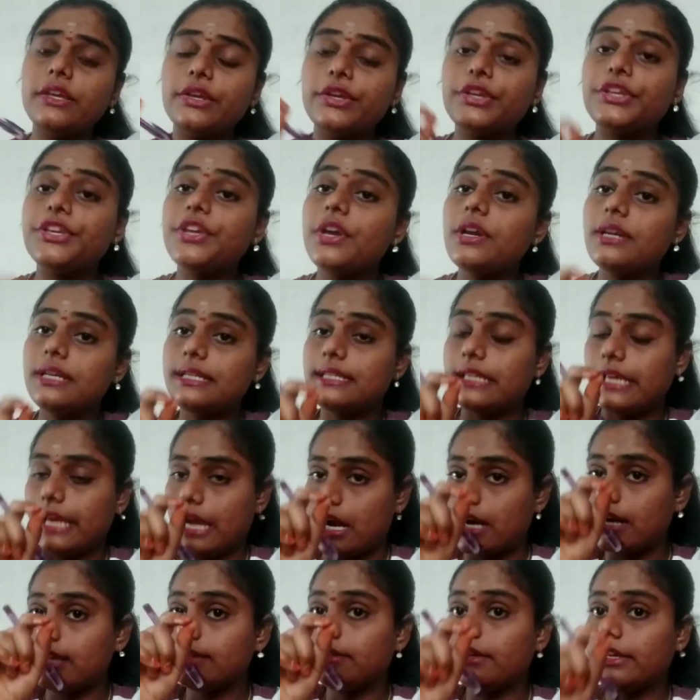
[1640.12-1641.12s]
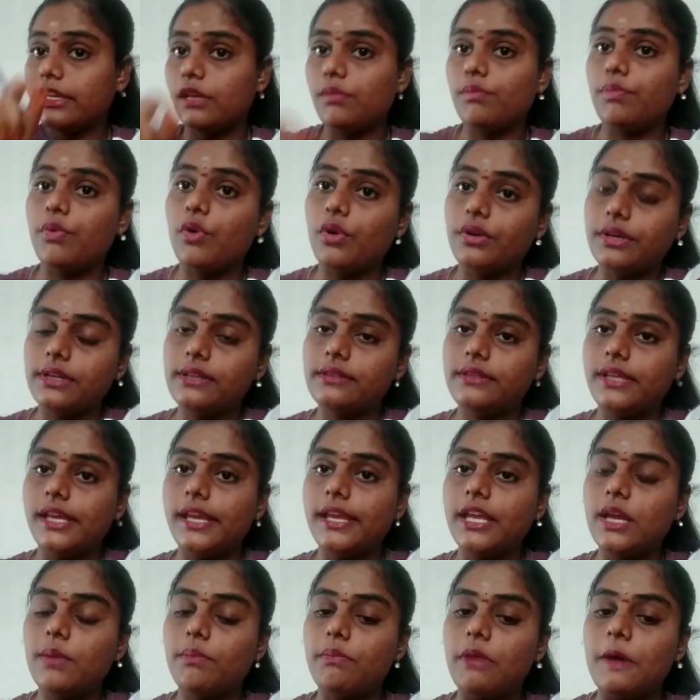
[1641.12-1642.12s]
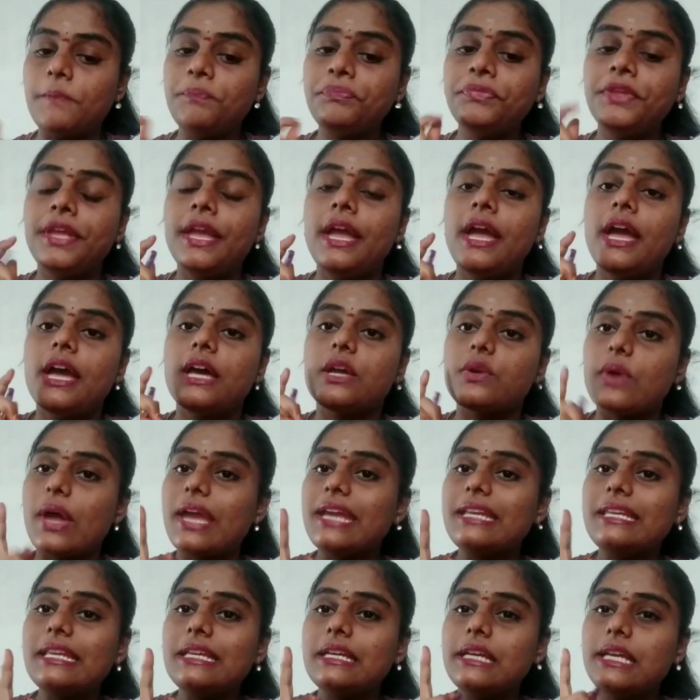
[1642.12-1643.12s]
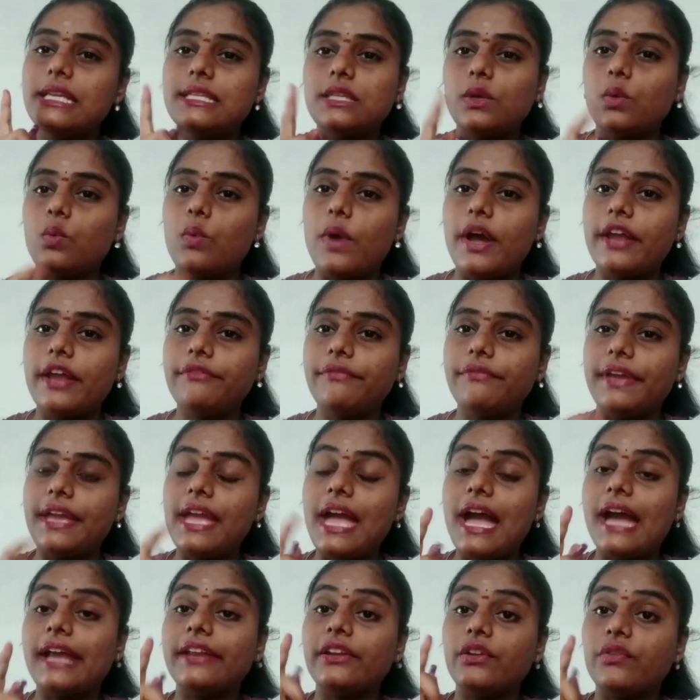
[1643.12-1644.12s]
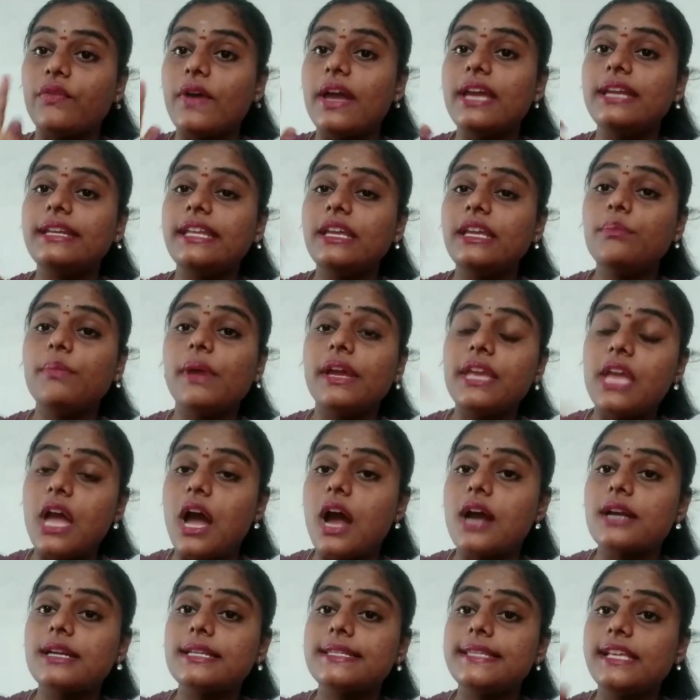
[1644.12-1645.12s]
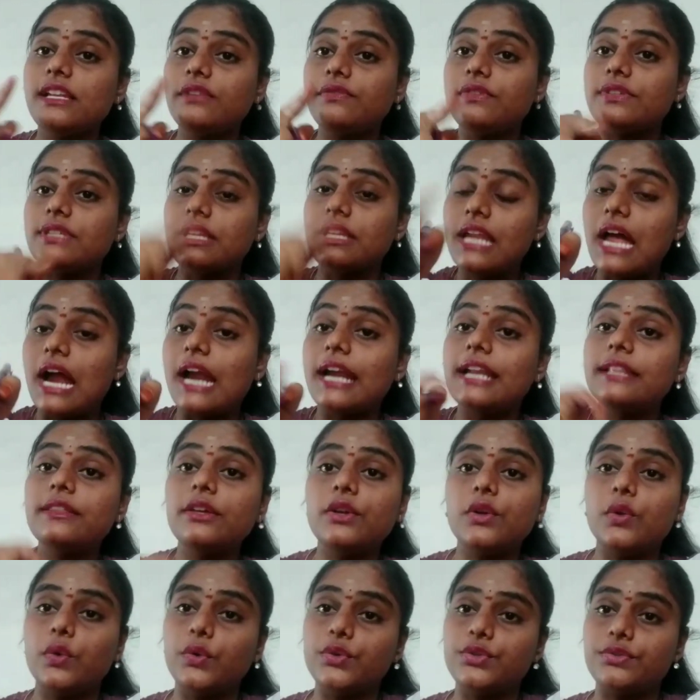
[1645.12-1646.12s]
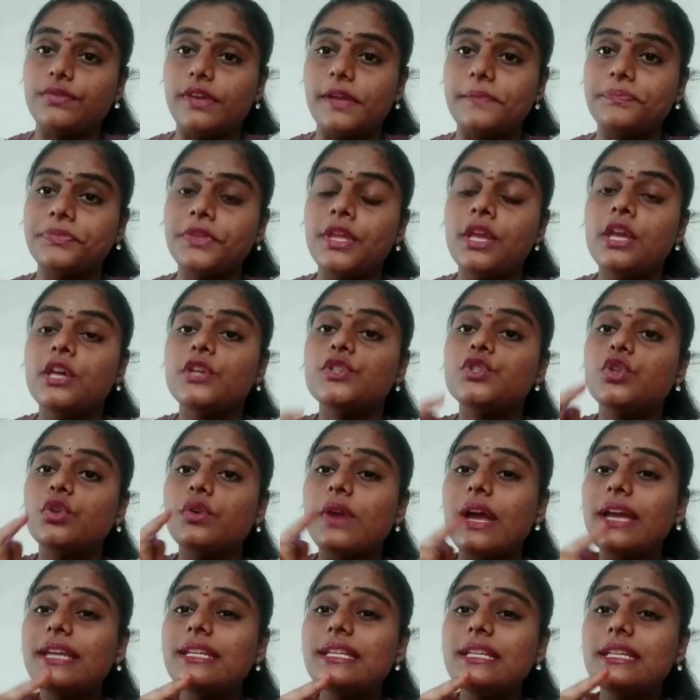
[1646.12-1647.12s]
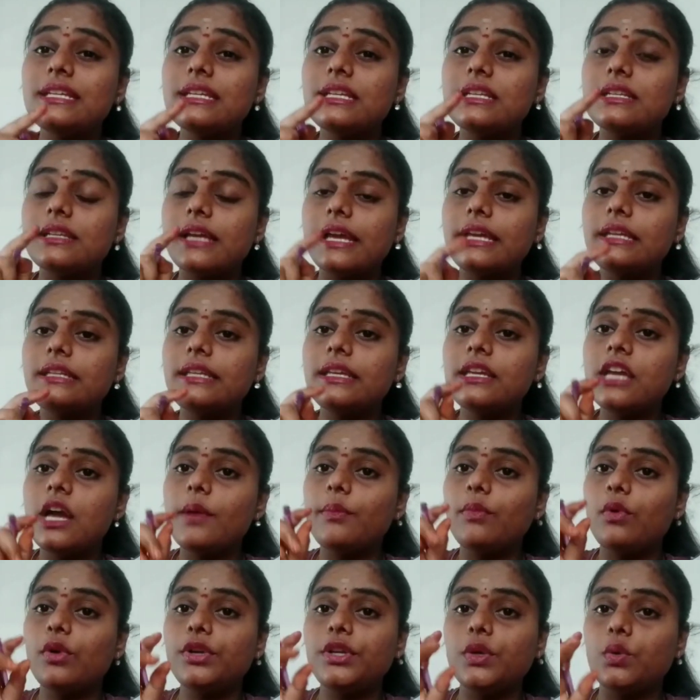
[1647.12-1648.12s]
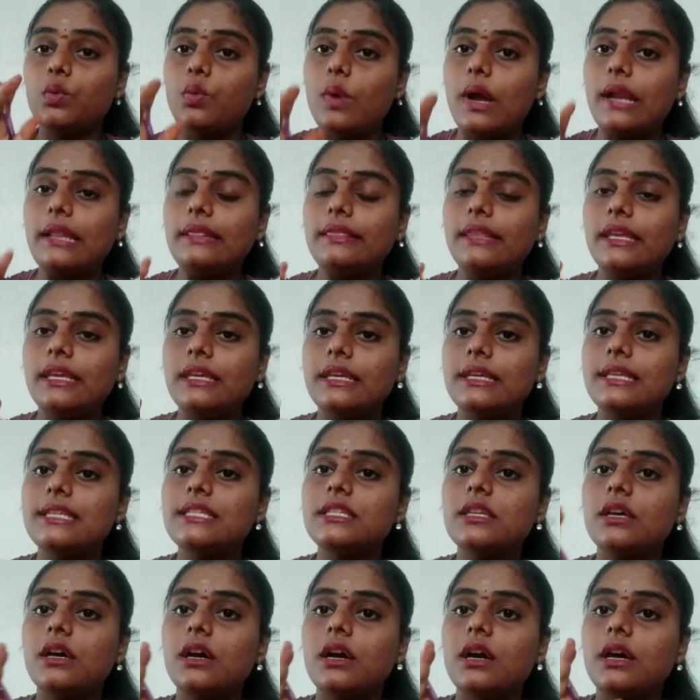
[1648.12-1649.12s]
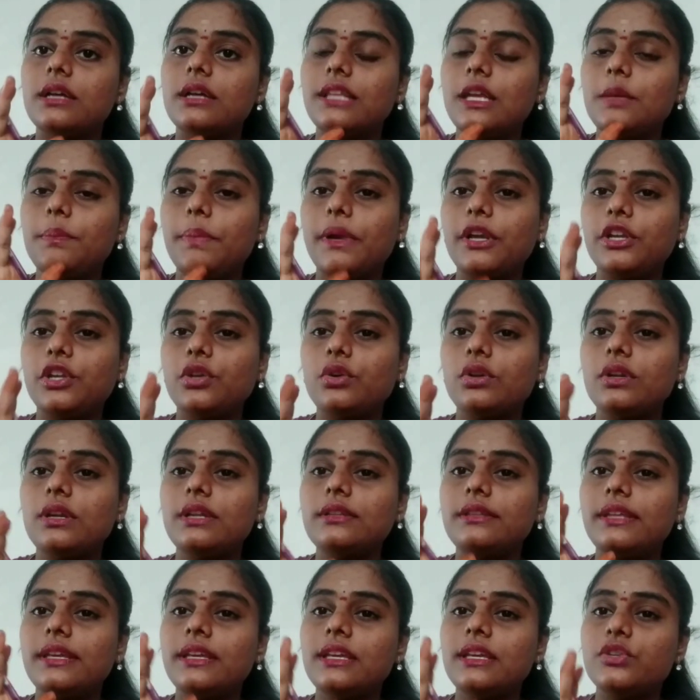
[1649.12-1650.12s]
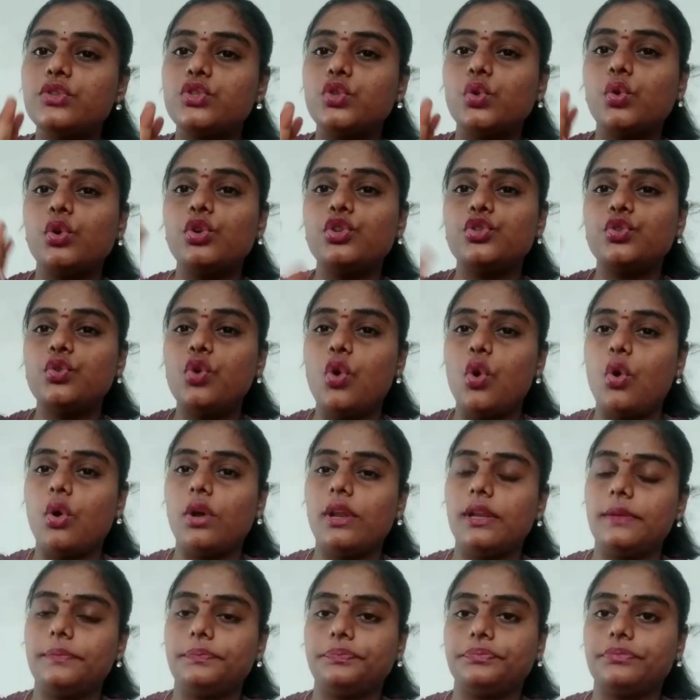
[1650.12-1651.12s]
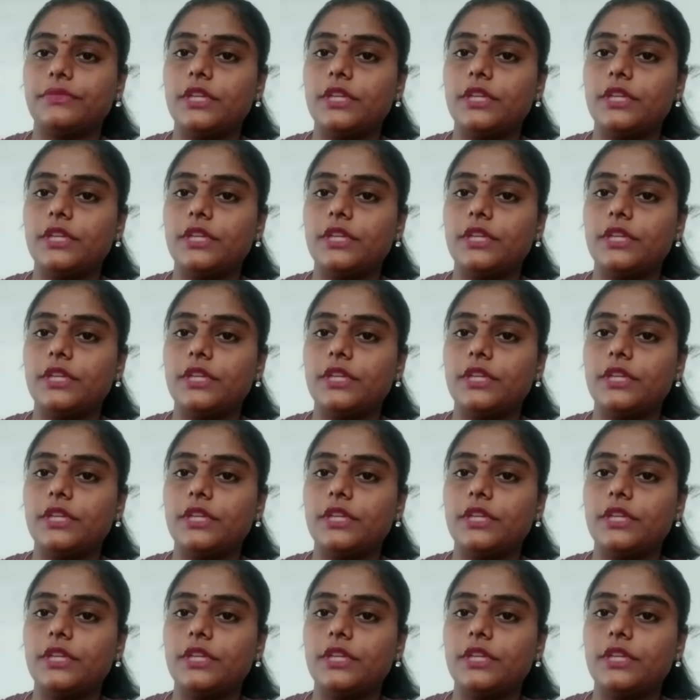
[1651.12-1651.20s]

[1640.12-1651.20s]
Here is another important thing, writing is a one way, and writing by ourselves is another good way. So writing about one thing is that particular thing is known to all.